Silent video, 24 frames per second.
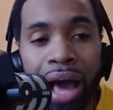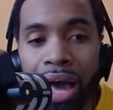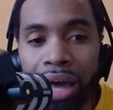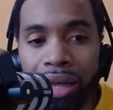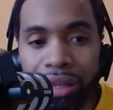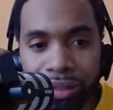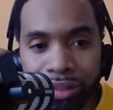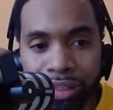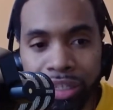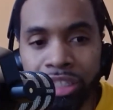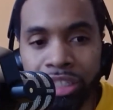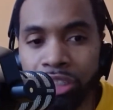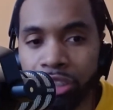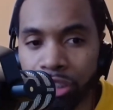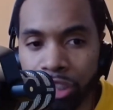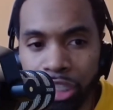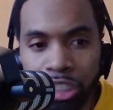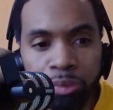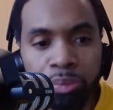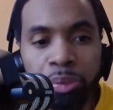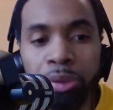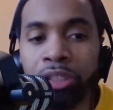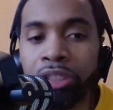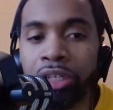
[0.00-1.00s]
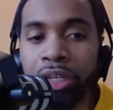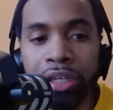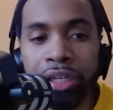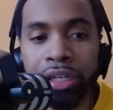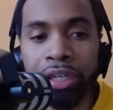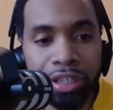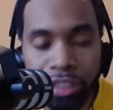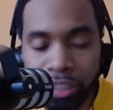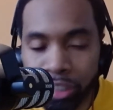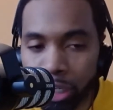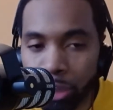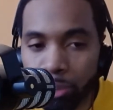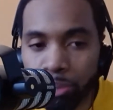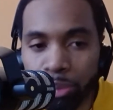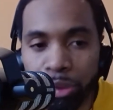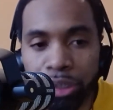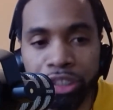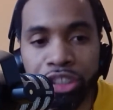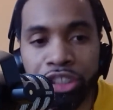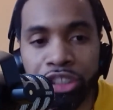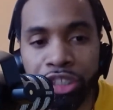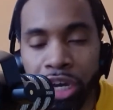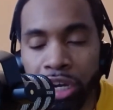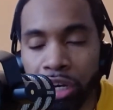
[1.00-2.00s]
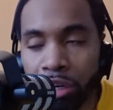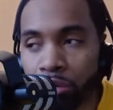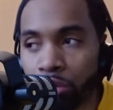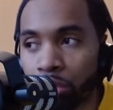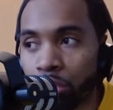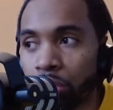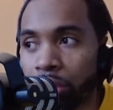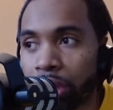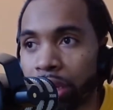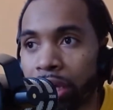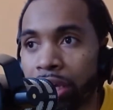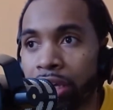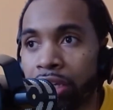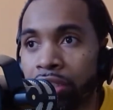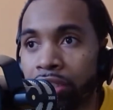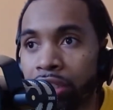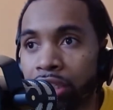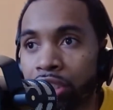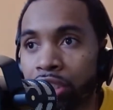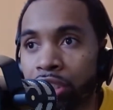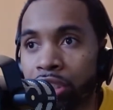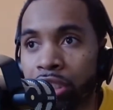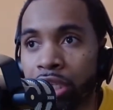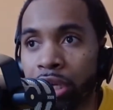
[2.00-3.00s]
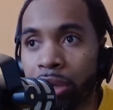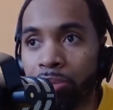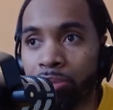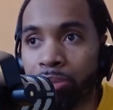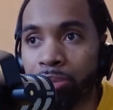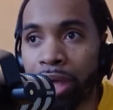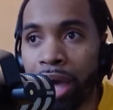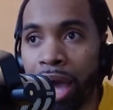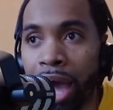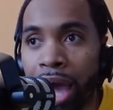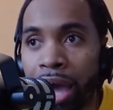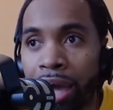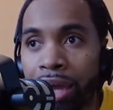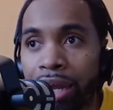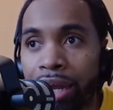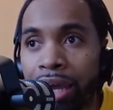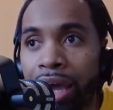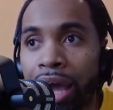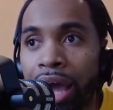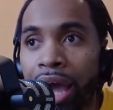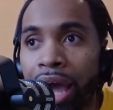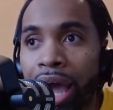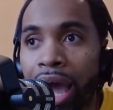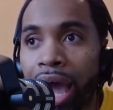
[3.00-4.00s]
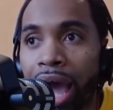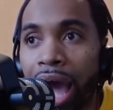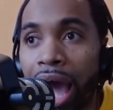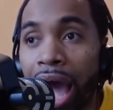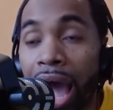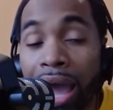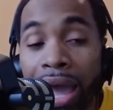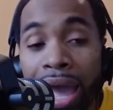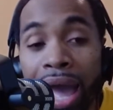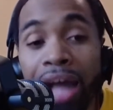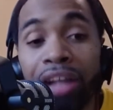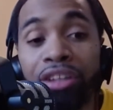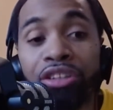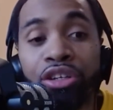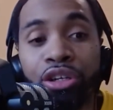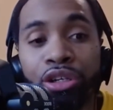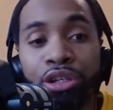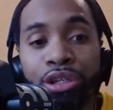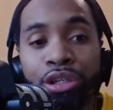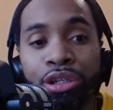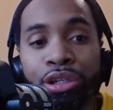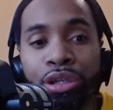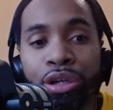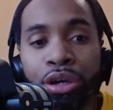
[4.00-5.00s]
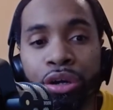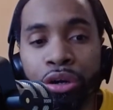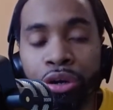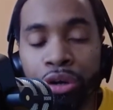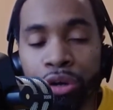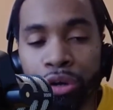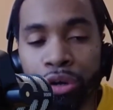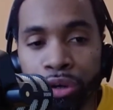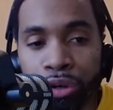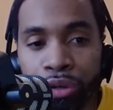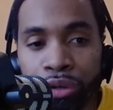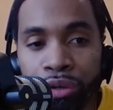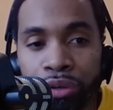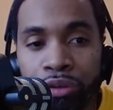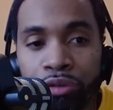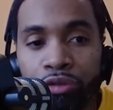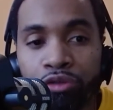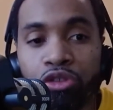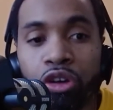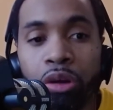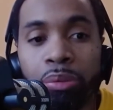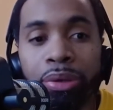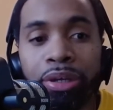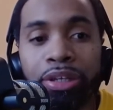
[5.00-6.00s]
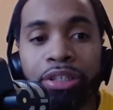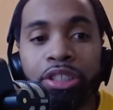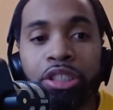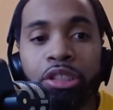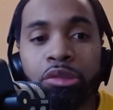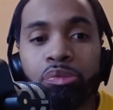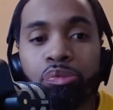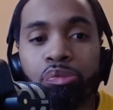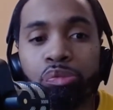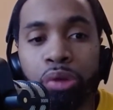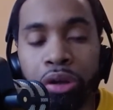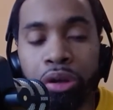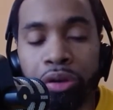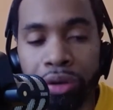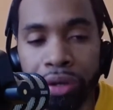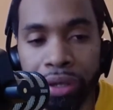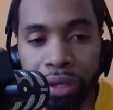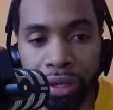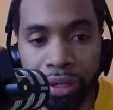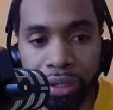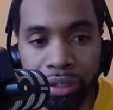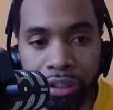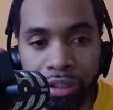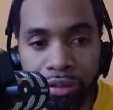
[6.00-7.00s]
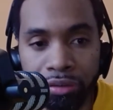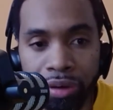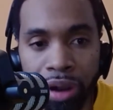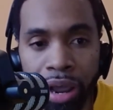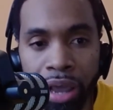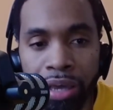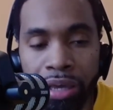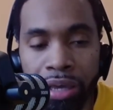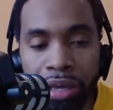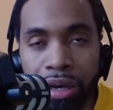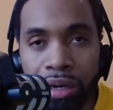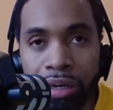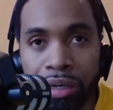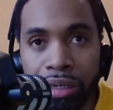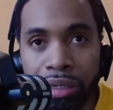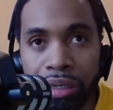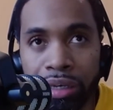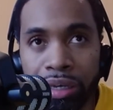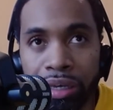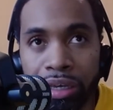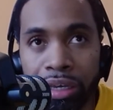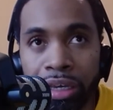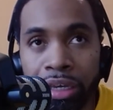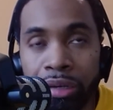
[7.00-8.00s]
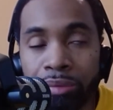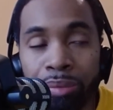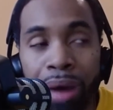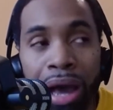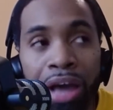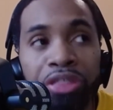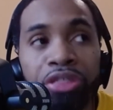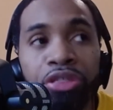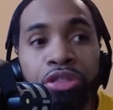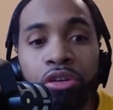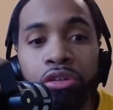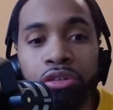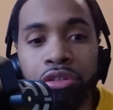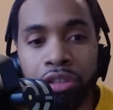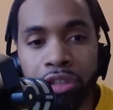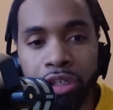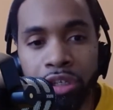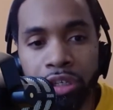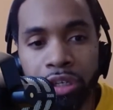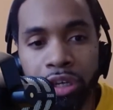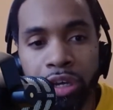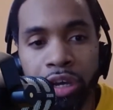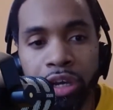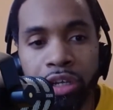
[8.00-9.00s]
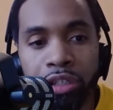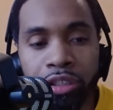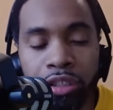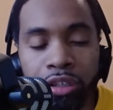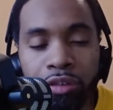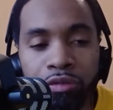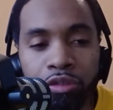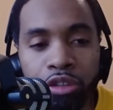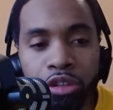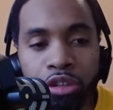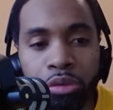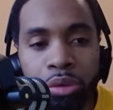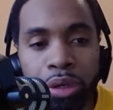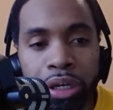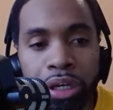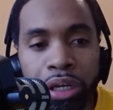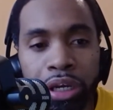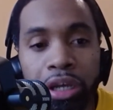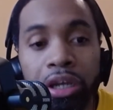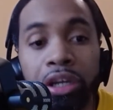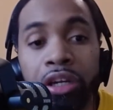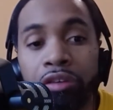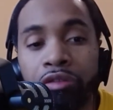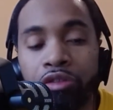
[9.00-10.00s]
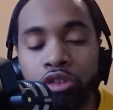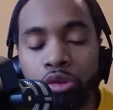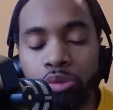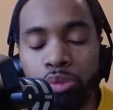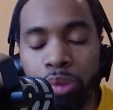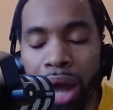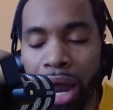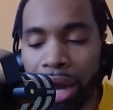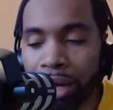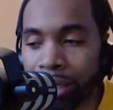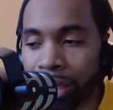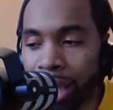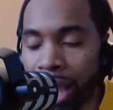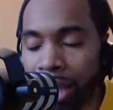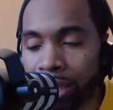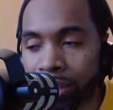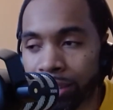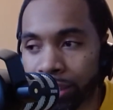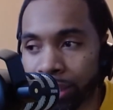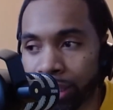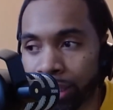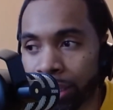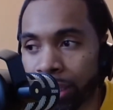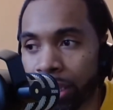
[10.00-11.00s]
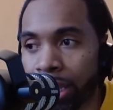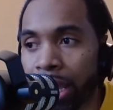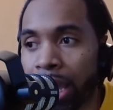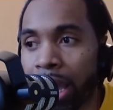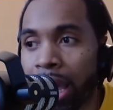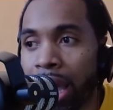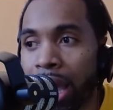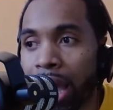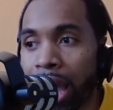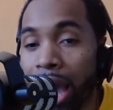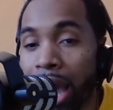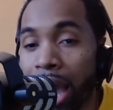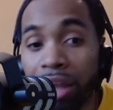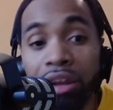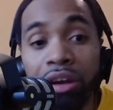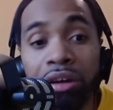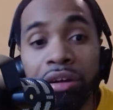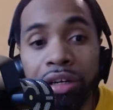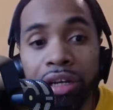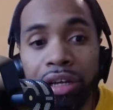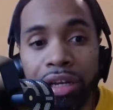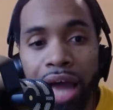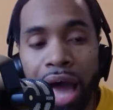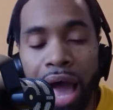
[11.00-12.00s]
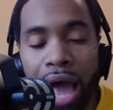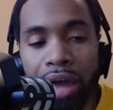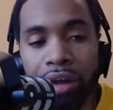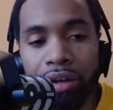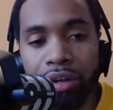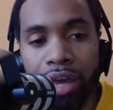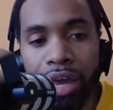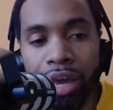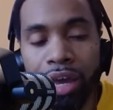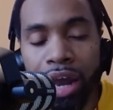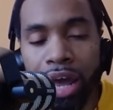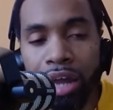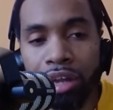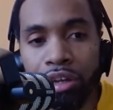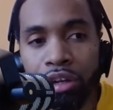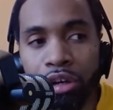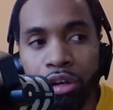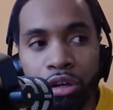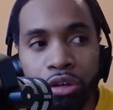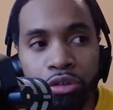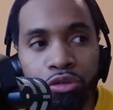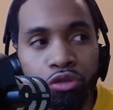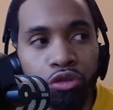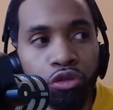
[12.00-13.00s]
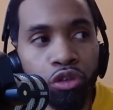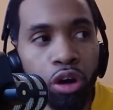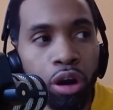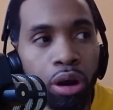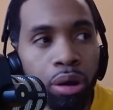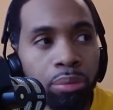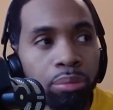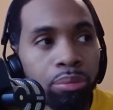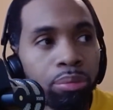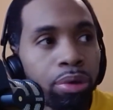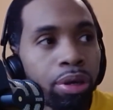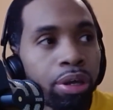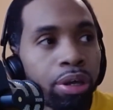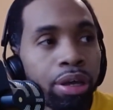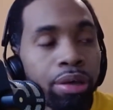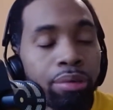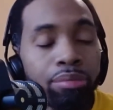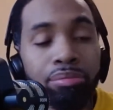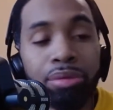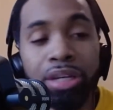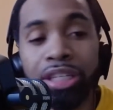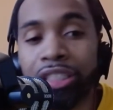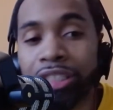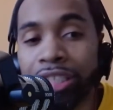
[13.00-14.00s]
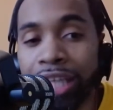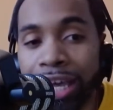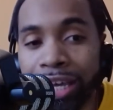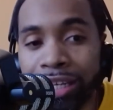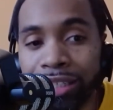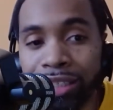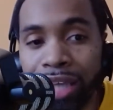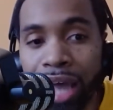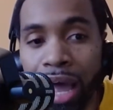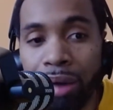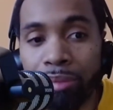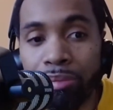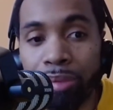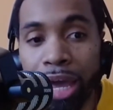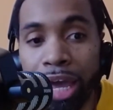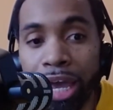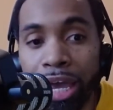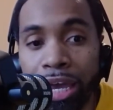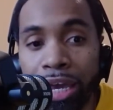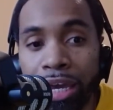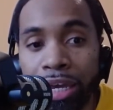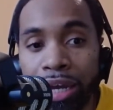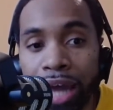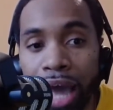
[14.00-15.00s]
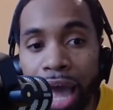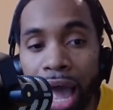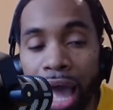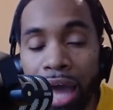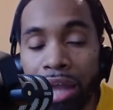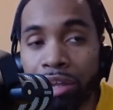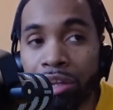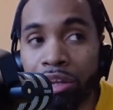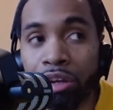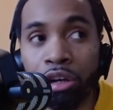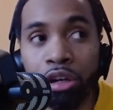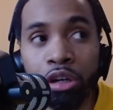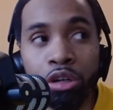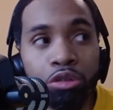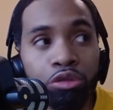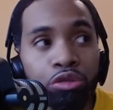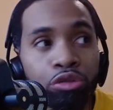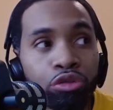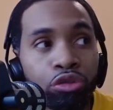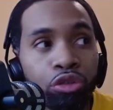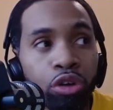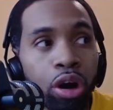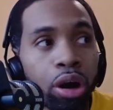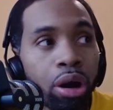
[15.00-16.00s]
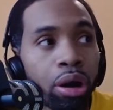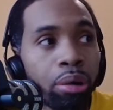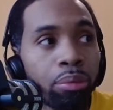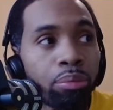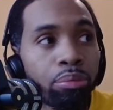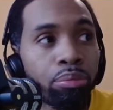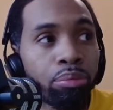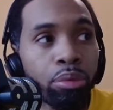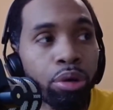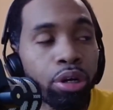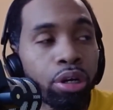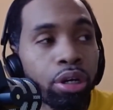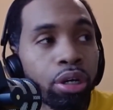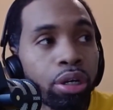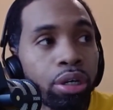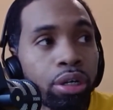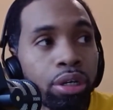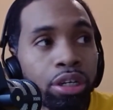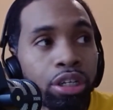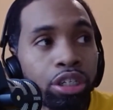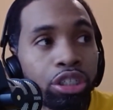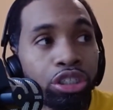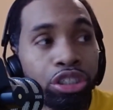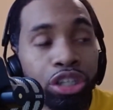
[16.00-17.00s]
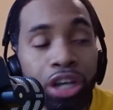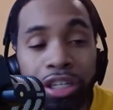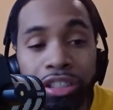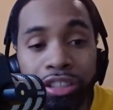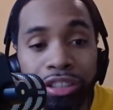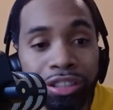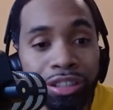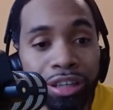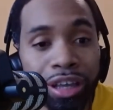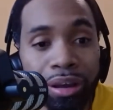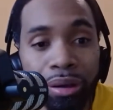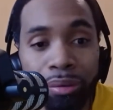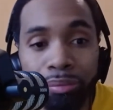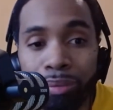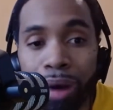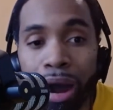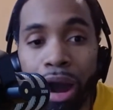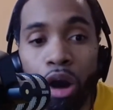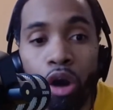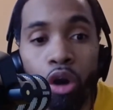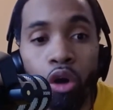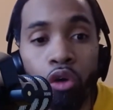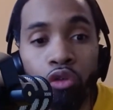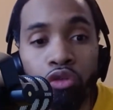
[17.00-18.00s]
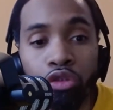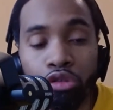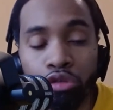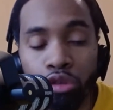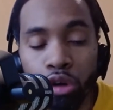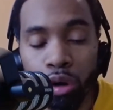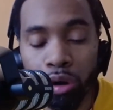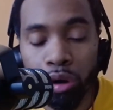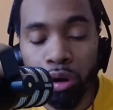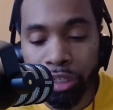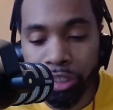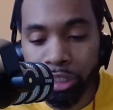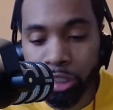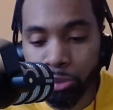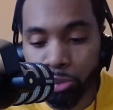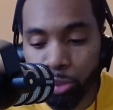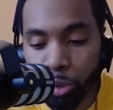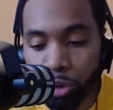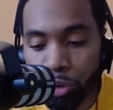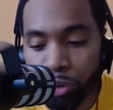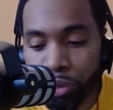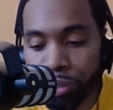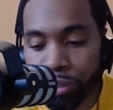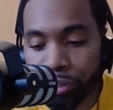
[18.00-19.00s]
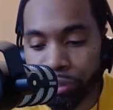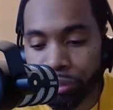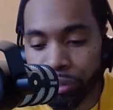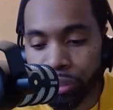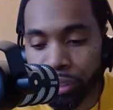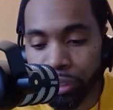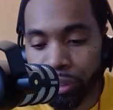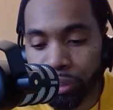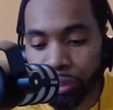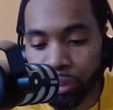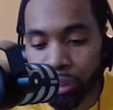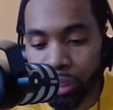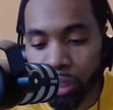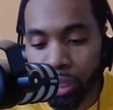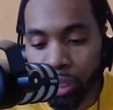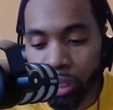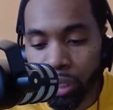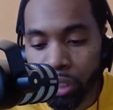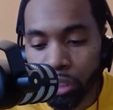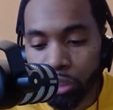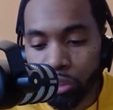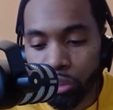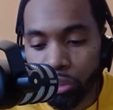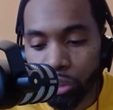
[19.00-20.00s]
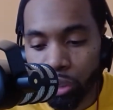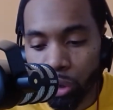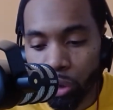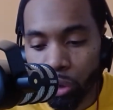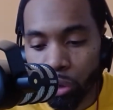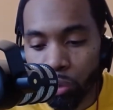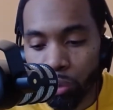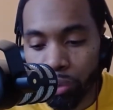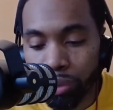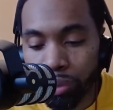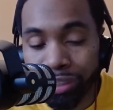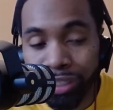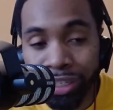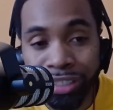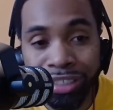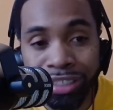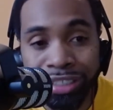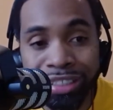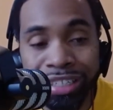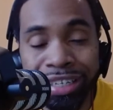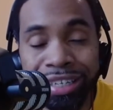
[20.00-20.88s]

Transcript: this particular tip in general is a tip that I had to learn from experience, right? In my 13 years of doing interview podcasting, I learned a lot, and I learned from mistakes I made. I learned from just my overall experiences. So this